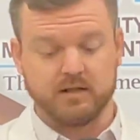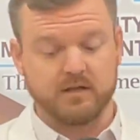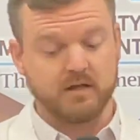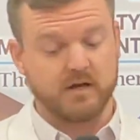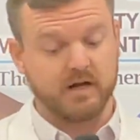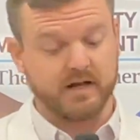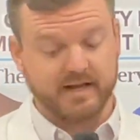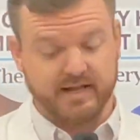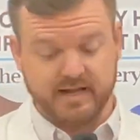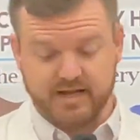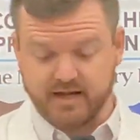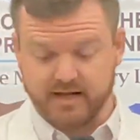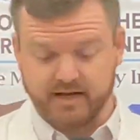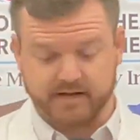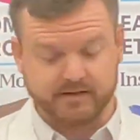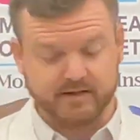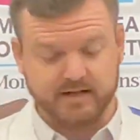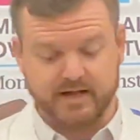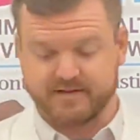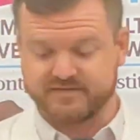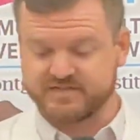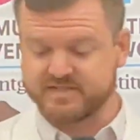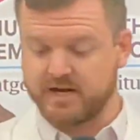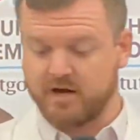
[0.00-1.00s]
Again,
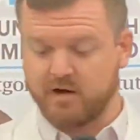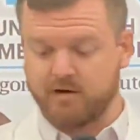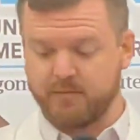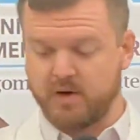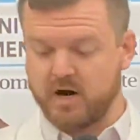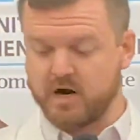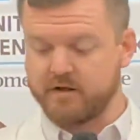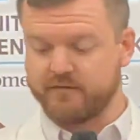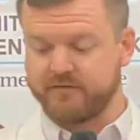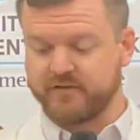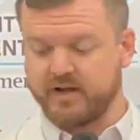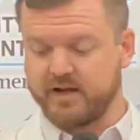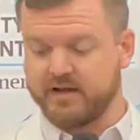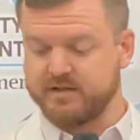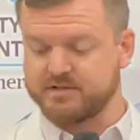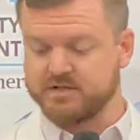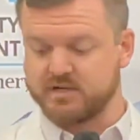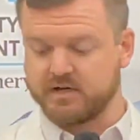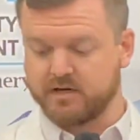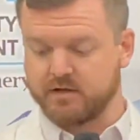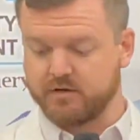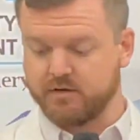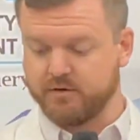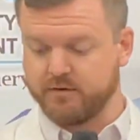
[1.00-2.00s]
lifestyle
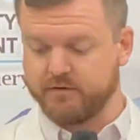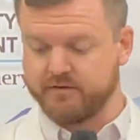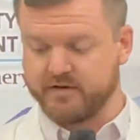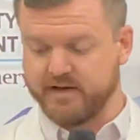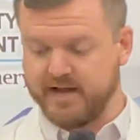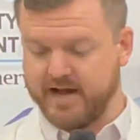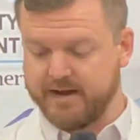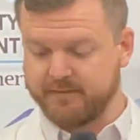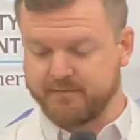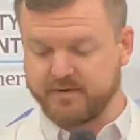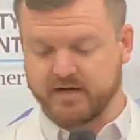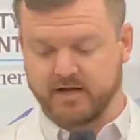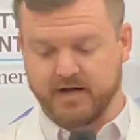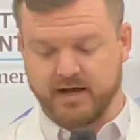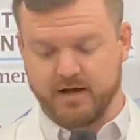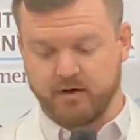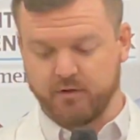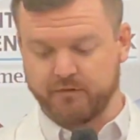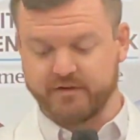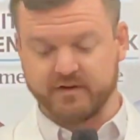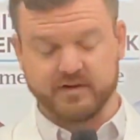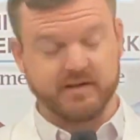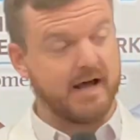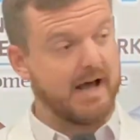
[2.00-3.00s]
modification includes adapting a
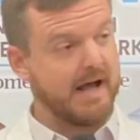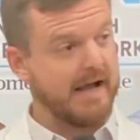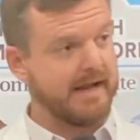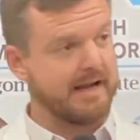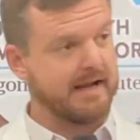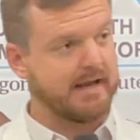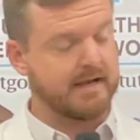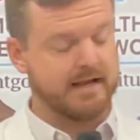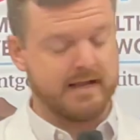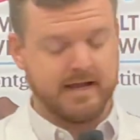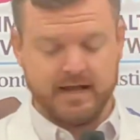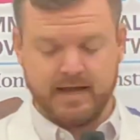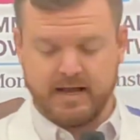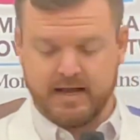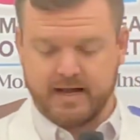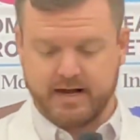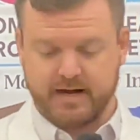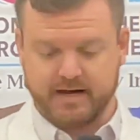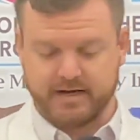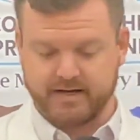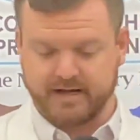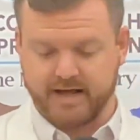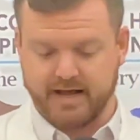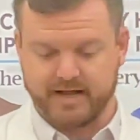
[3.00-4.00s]
healthy diet,
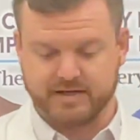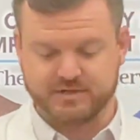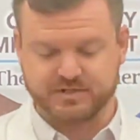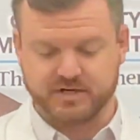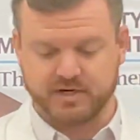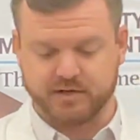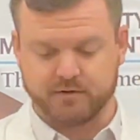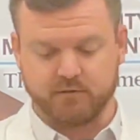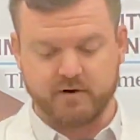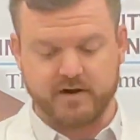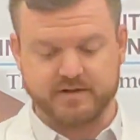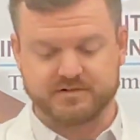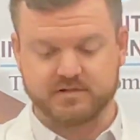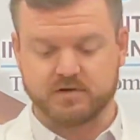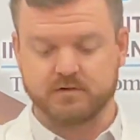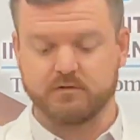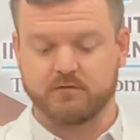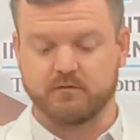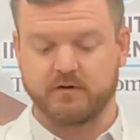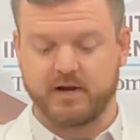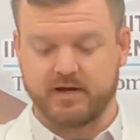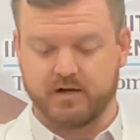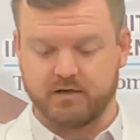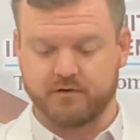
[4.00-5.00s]
engaging in
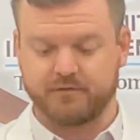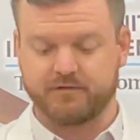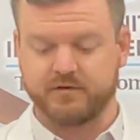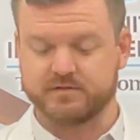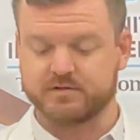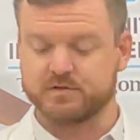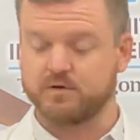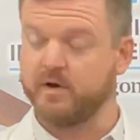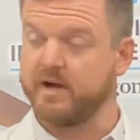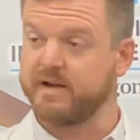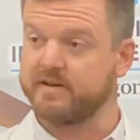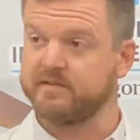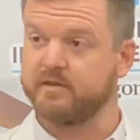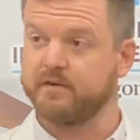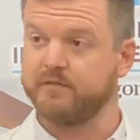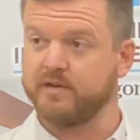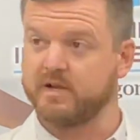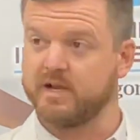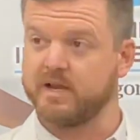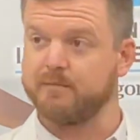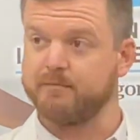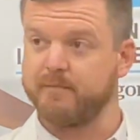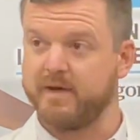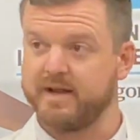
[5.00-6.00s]
regular physical
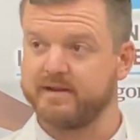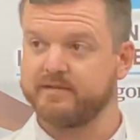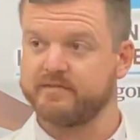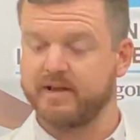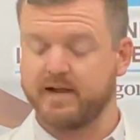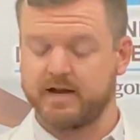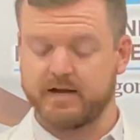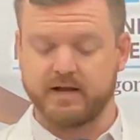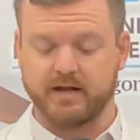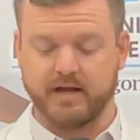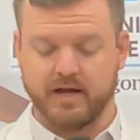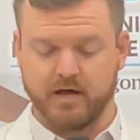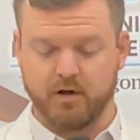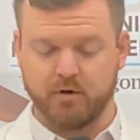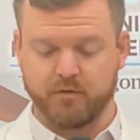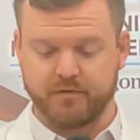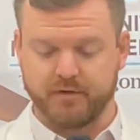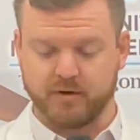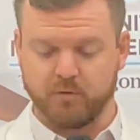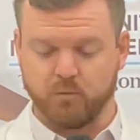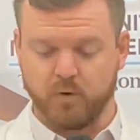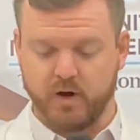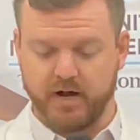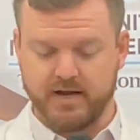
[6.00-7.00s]
activity, and maintaining a
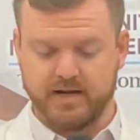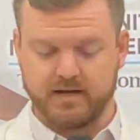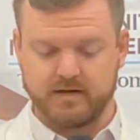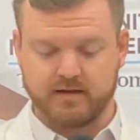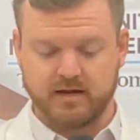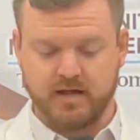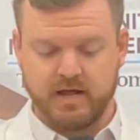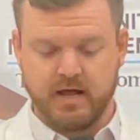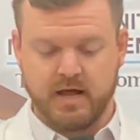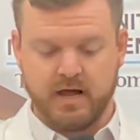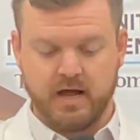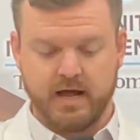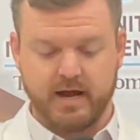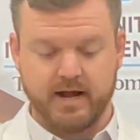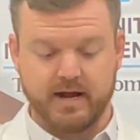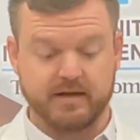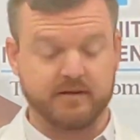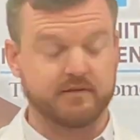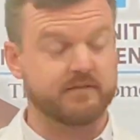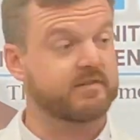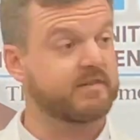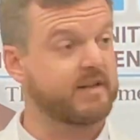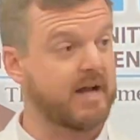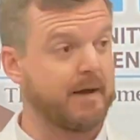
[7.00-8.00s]
healthy weight,
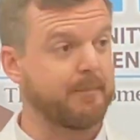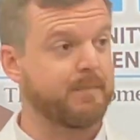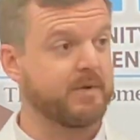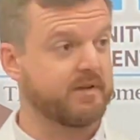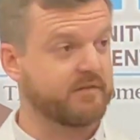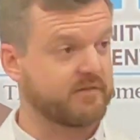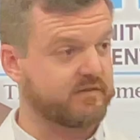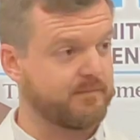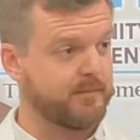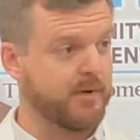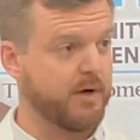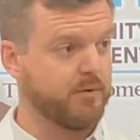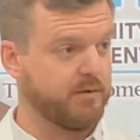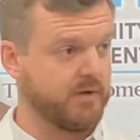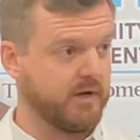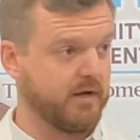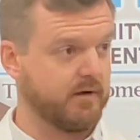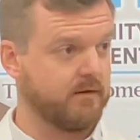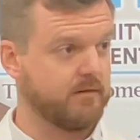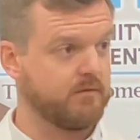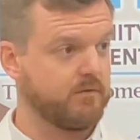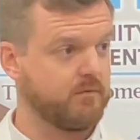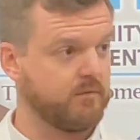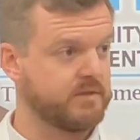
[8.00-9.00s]
and stopping
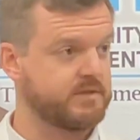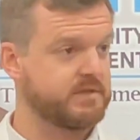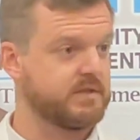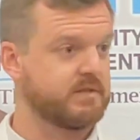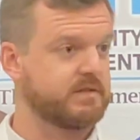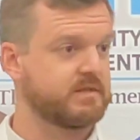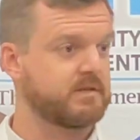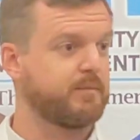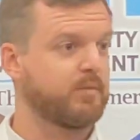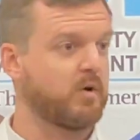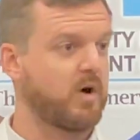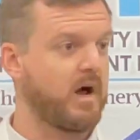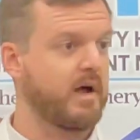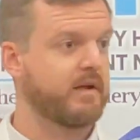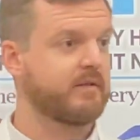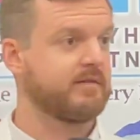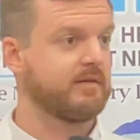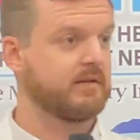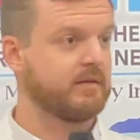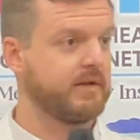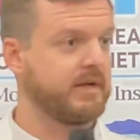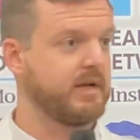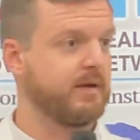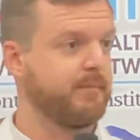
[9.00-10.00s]
smoking, which is
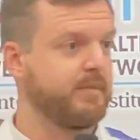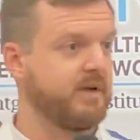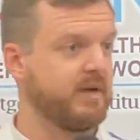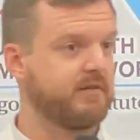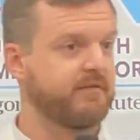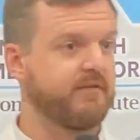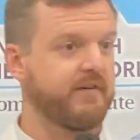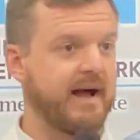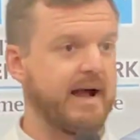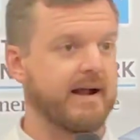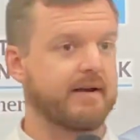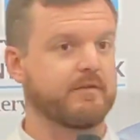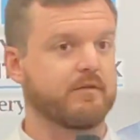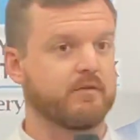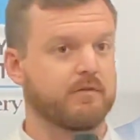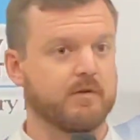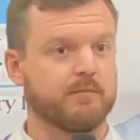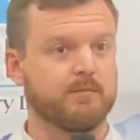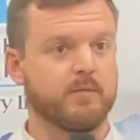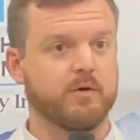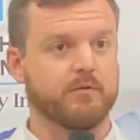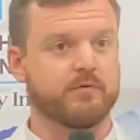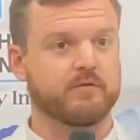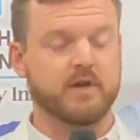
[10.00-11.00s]
surprisingly a big factor
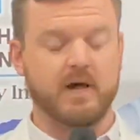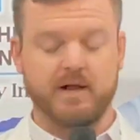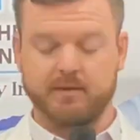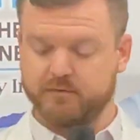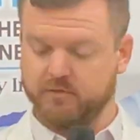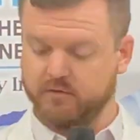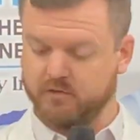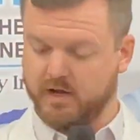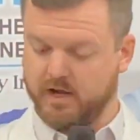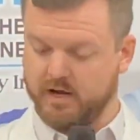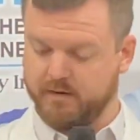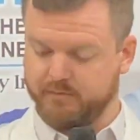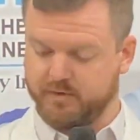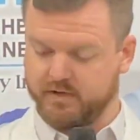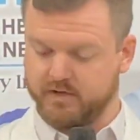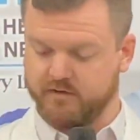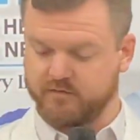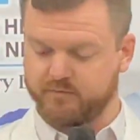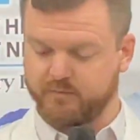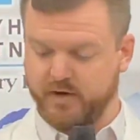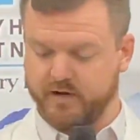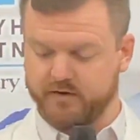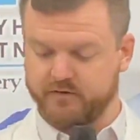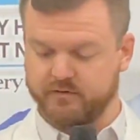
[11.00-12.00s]
in most type 2
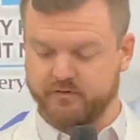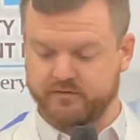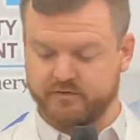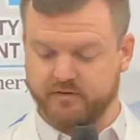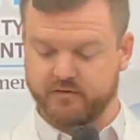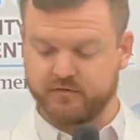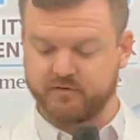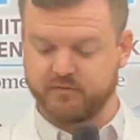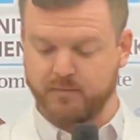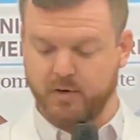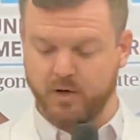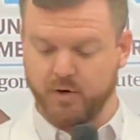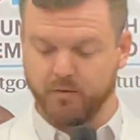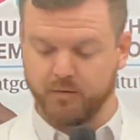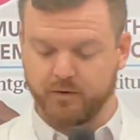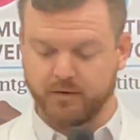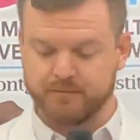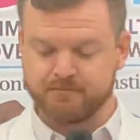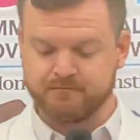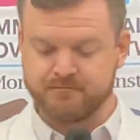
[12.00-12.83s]
diabetes patients that smoke.